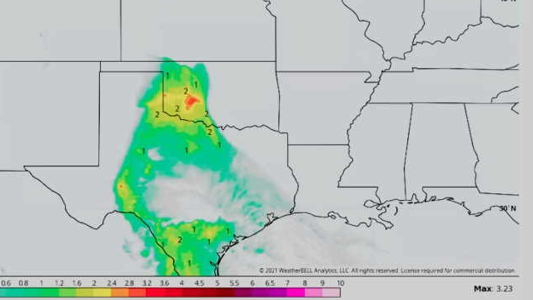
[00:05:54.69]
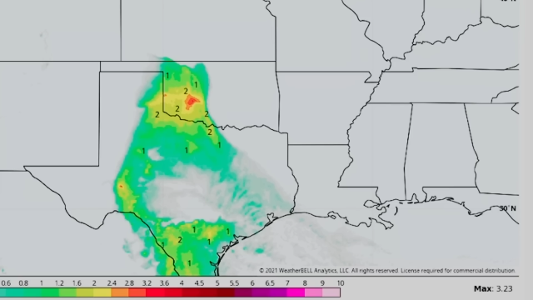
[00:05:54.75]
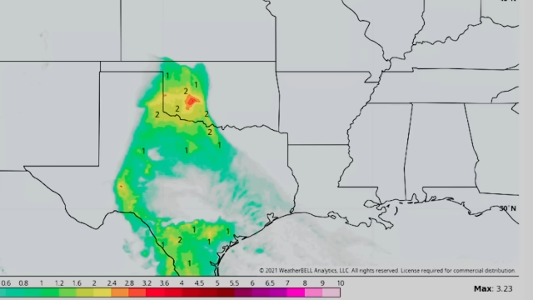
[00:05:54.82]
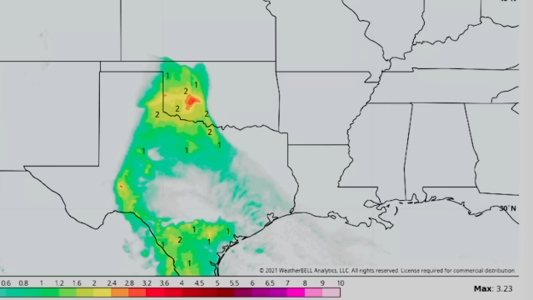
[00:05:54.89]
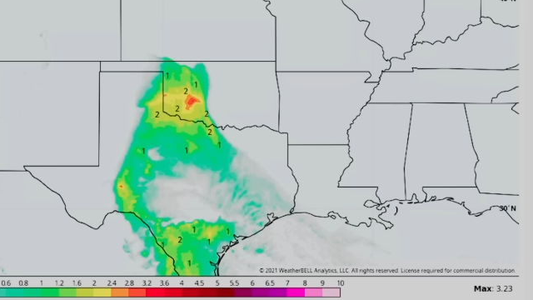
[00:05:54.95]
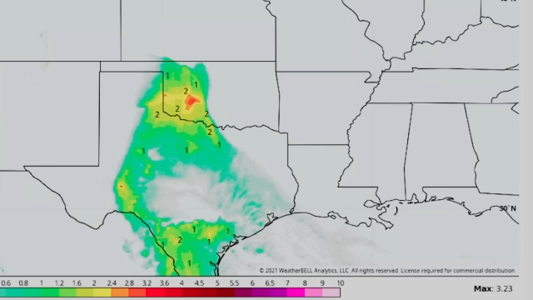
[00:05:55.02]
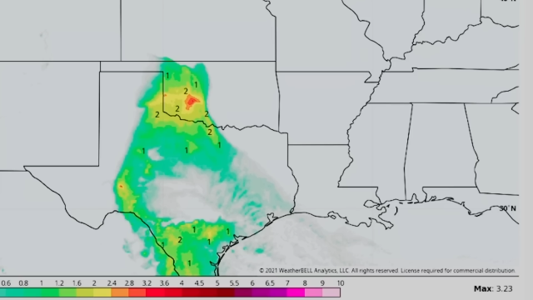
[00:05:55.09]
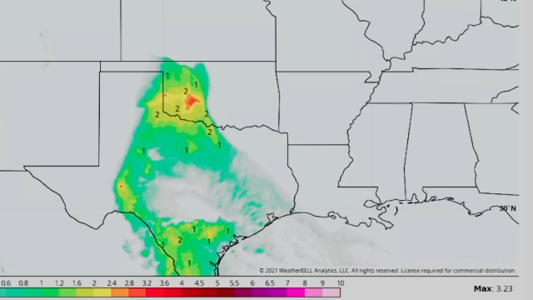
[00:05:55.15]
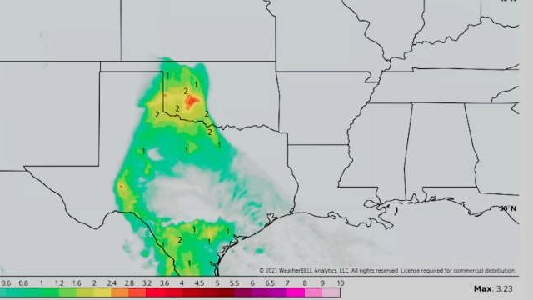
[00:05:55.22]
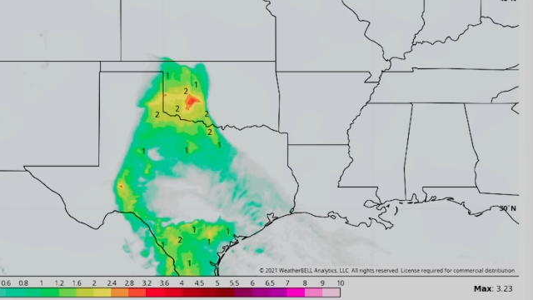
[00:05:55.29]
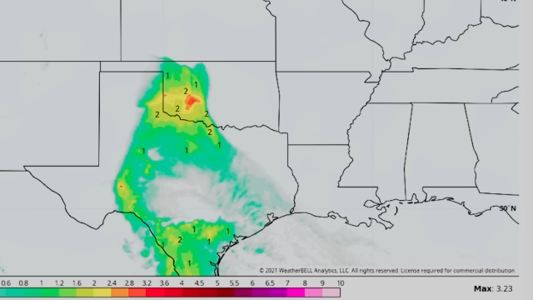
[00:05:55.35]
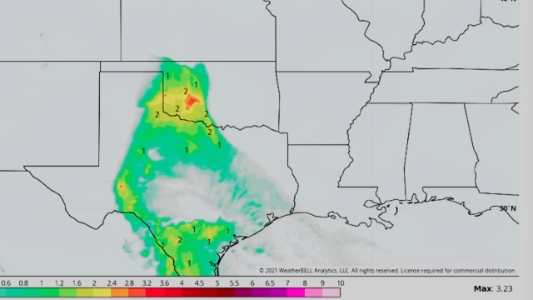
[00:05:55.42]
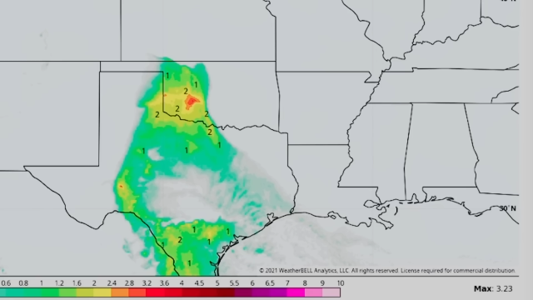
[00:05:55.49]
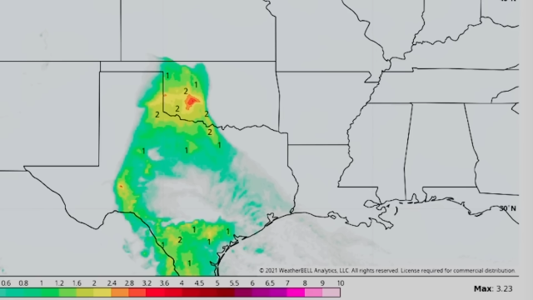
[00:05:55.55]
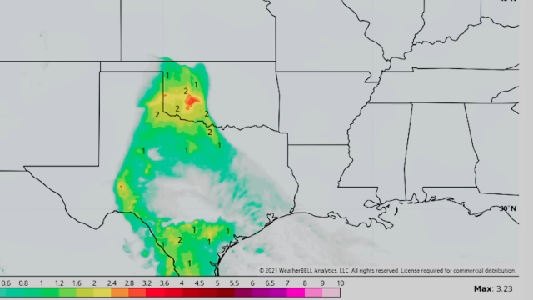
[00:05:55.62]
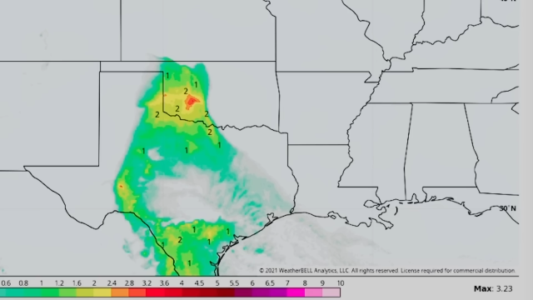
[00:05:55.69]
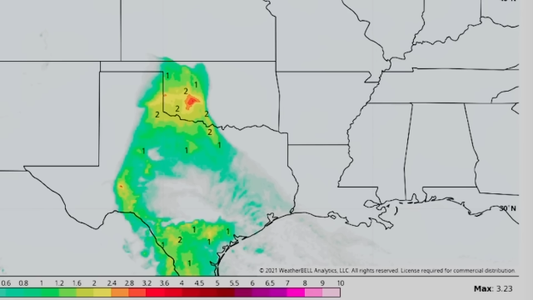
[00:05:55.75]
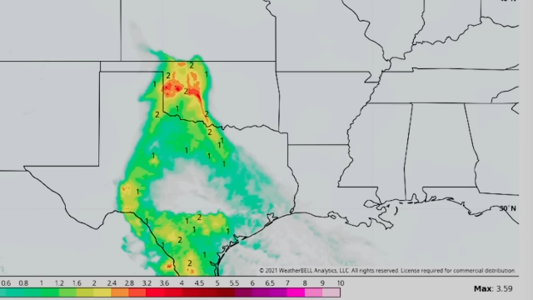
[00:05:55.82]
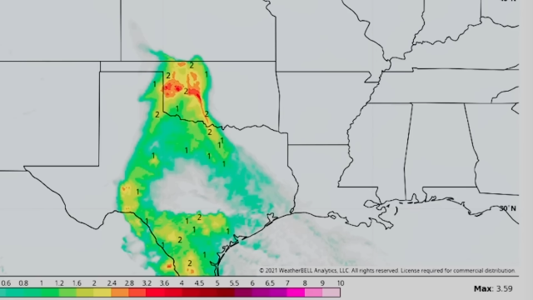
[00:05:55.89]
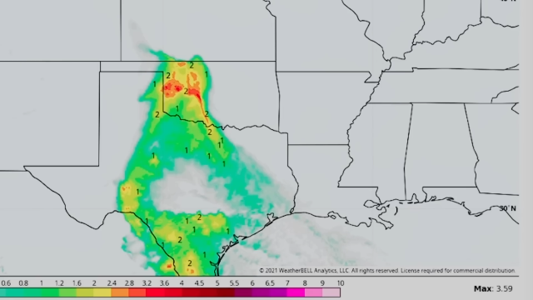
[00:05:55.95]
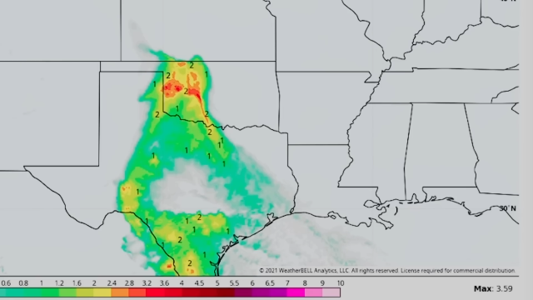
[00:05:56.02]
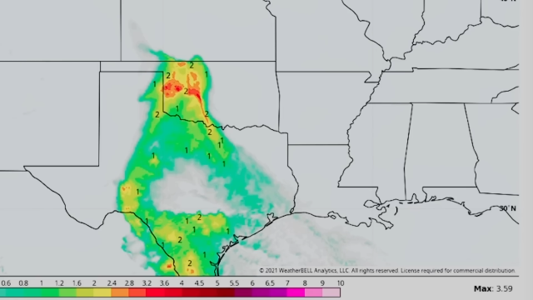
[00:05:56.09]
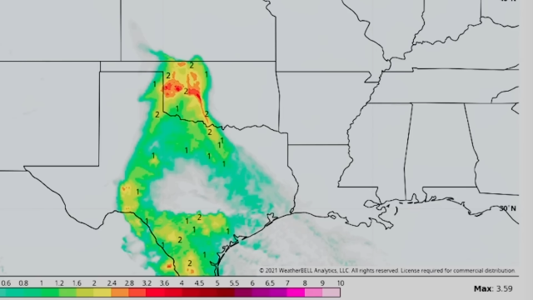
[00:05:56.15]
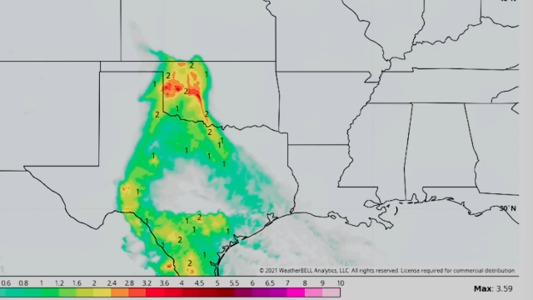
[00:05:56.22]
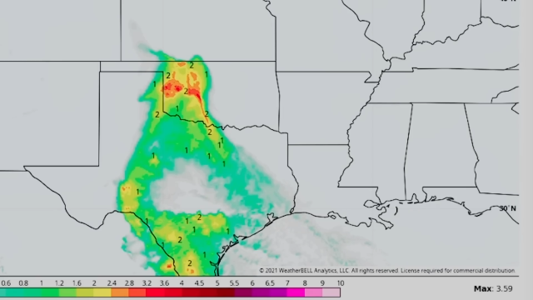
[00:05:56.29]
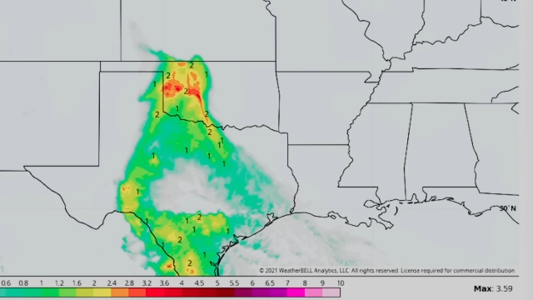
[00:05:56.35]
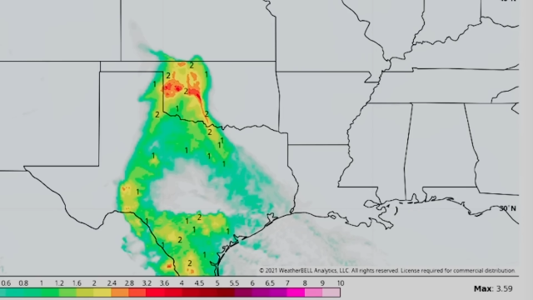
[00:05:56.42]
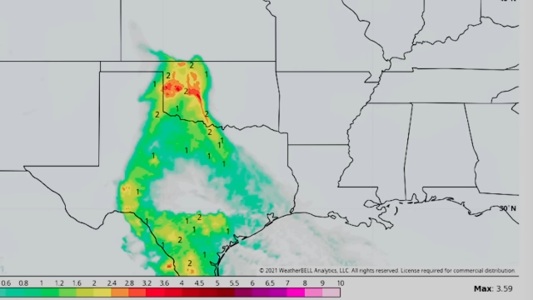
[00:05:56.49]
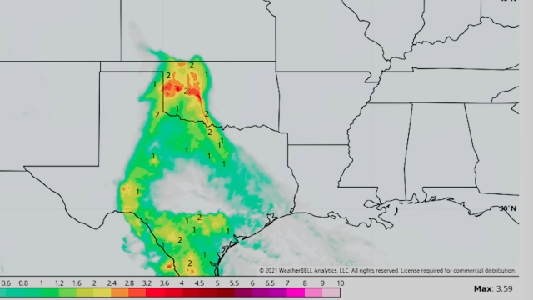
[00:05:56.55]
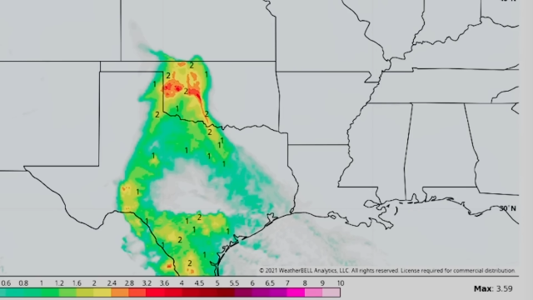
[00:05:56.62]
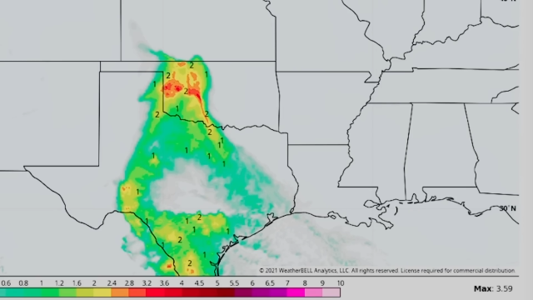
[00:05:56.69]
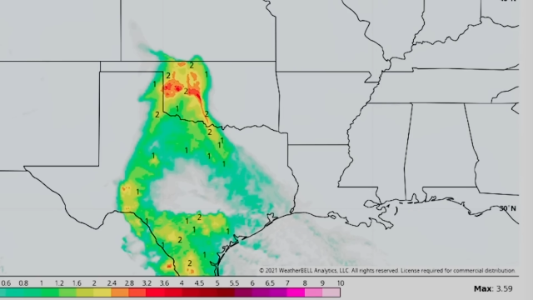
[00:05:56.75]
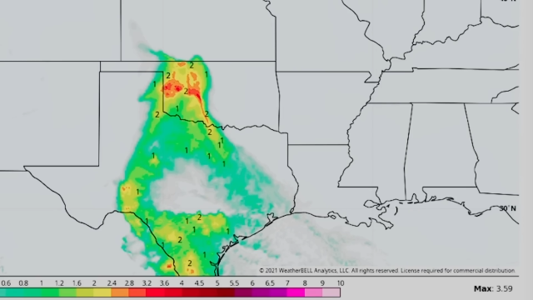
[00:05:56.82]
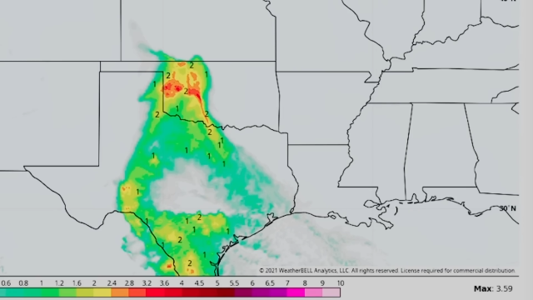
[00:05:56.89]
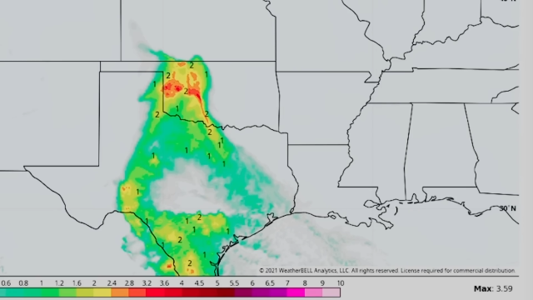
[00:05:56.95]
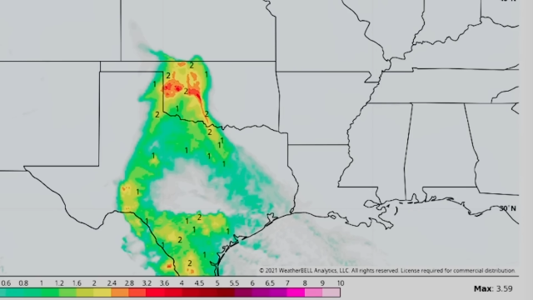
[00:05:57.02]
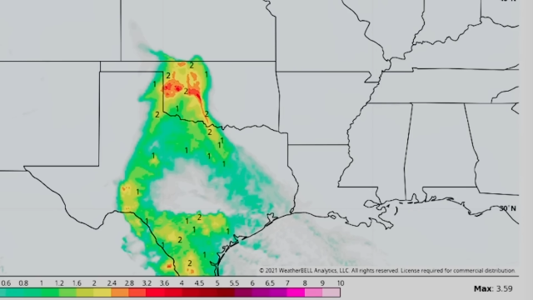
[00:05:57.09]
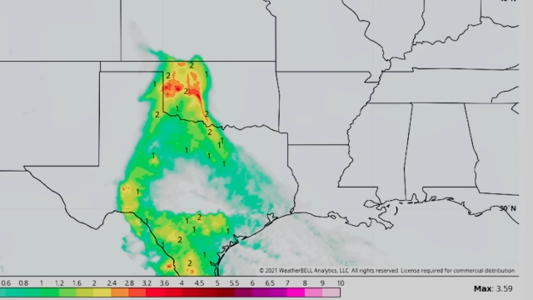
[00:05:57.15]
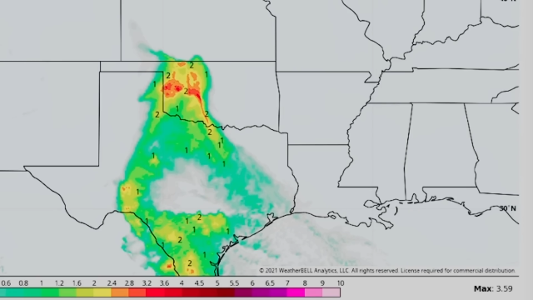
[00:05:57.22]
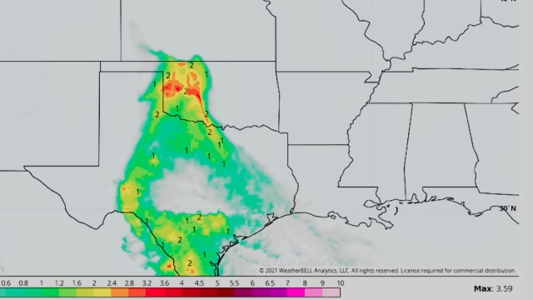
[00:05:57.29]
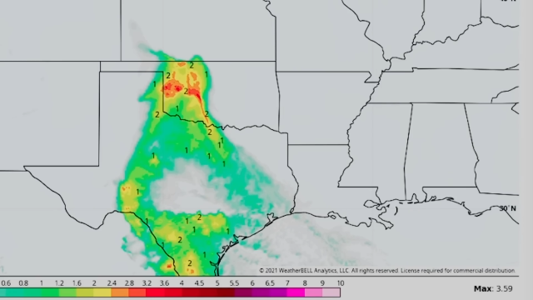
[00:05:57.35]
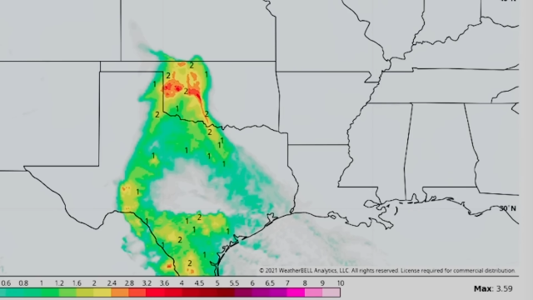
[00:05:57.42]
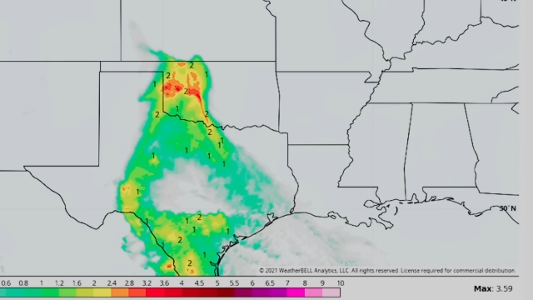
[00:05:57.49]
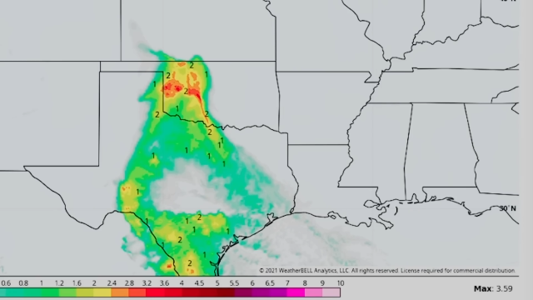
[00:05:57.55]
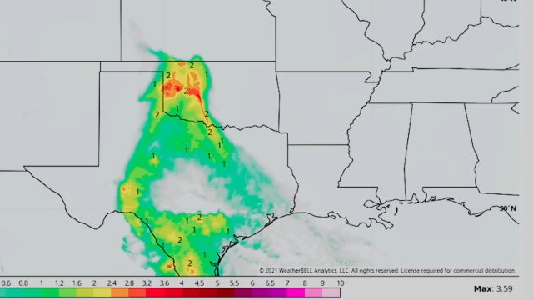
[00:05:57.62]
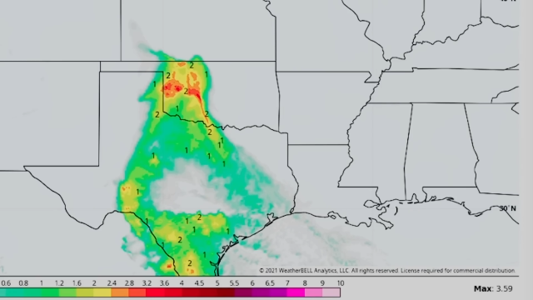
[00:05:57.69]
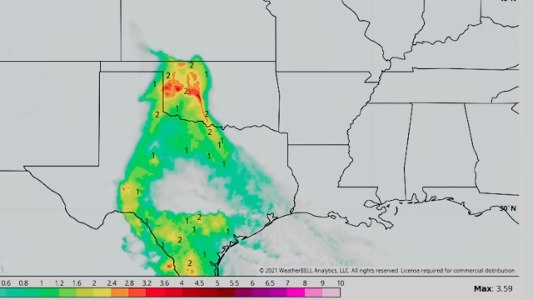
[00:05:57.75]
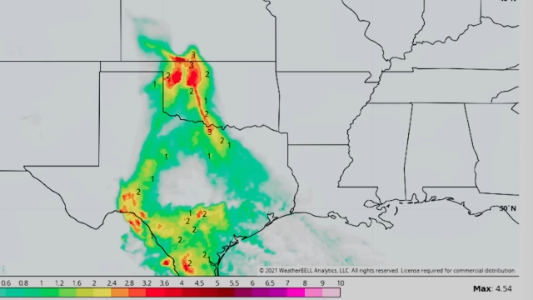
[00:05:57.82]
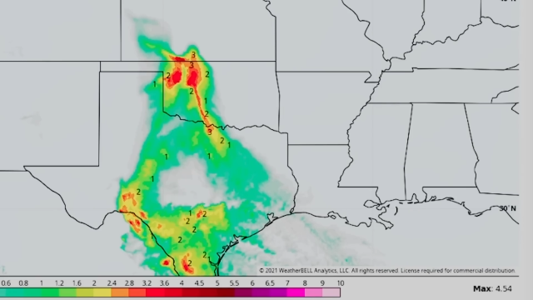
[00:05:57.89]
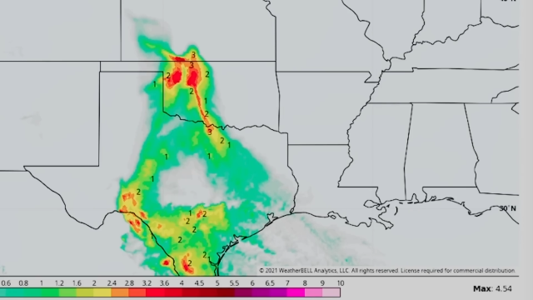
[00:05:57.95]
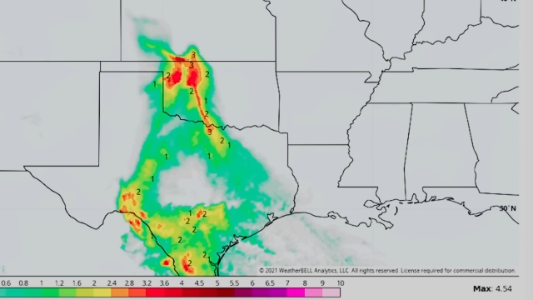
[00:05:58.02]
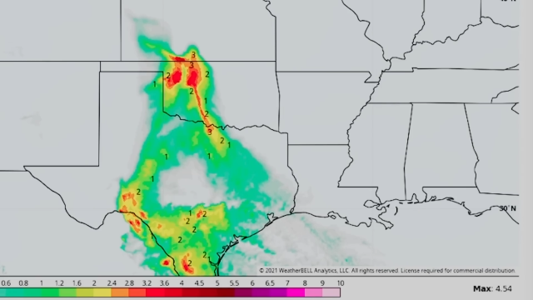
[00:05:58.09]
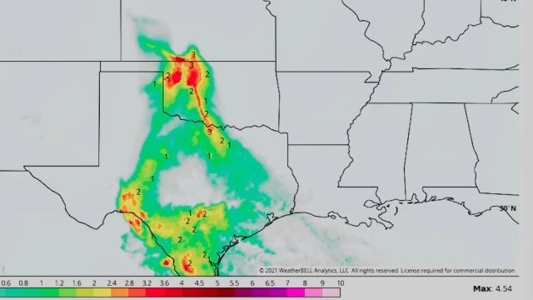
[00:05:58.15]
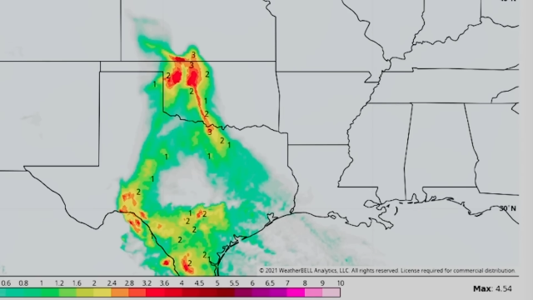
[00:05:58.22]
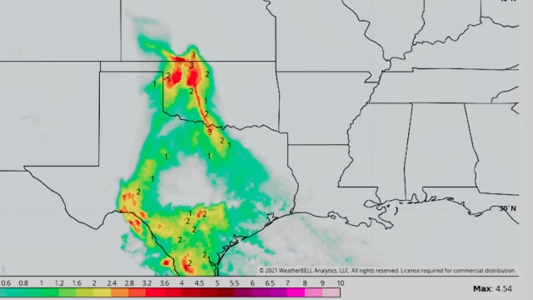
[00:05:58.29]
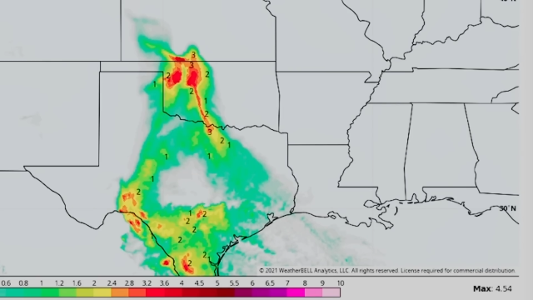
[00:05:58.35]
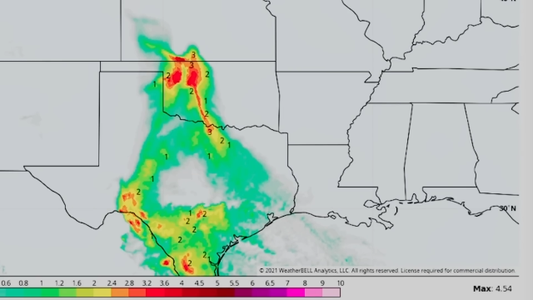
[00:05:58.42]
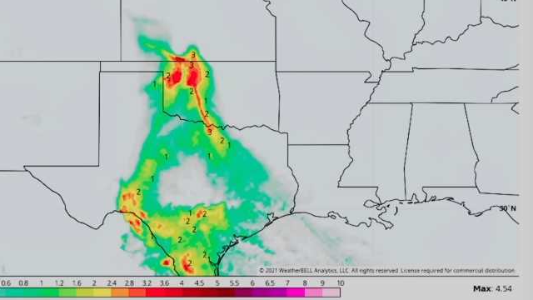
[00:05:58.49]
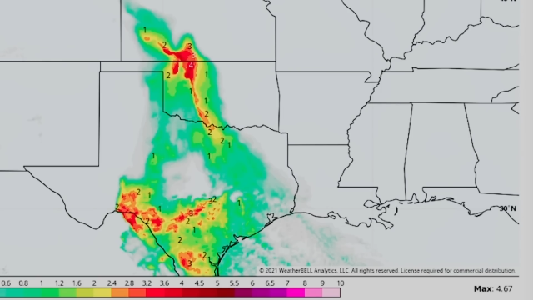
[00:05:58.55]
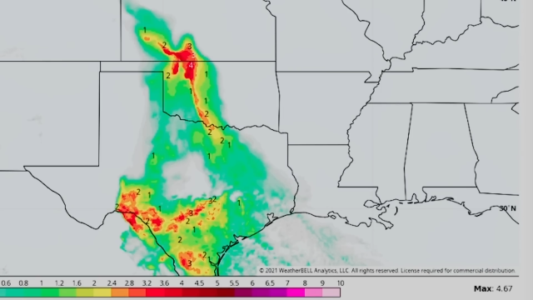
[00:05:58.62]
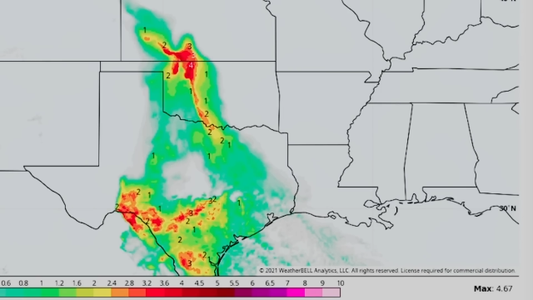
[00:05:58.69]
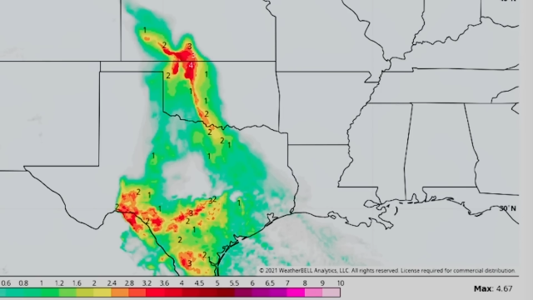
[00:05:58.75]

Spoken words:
(no speaker visible)